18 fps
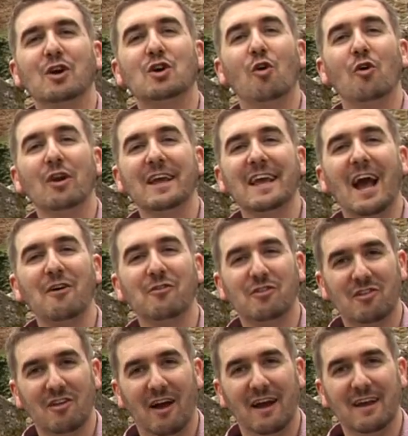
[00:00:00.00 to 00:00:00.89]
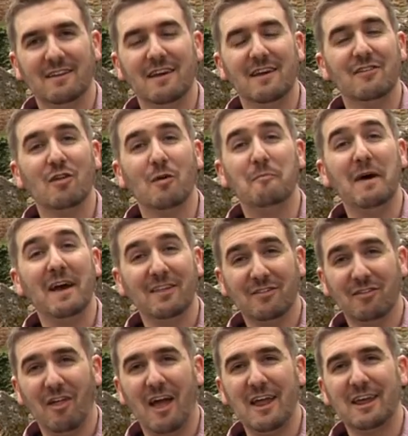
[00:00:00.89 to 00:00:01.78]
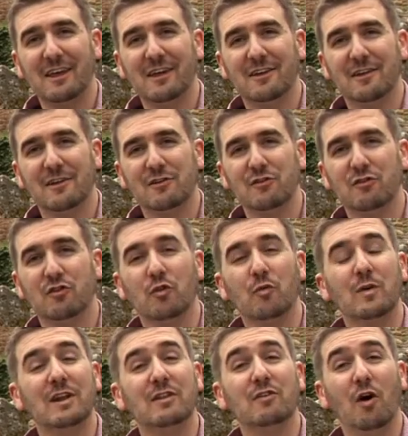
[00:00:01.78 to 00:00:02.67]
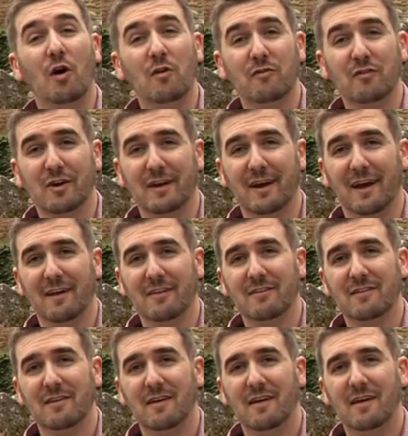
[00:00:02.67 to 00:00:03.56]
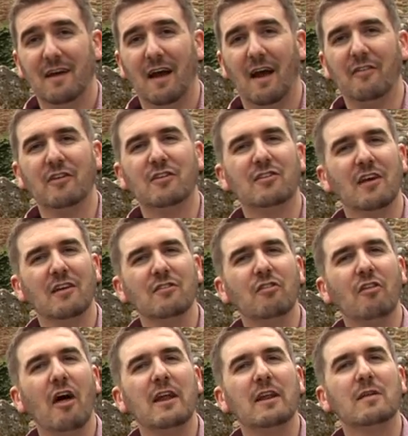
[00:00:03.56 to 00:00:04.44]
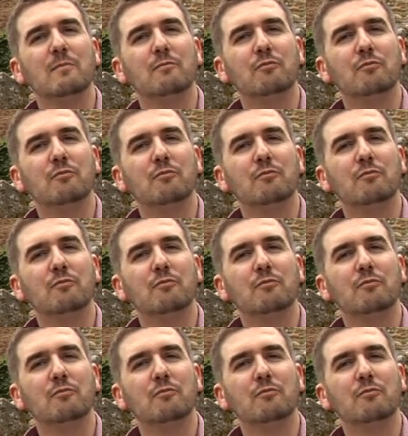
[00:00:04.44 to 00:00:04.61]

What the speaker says: recording outside, the best lighting conditions are when it's overcast and the sun's light is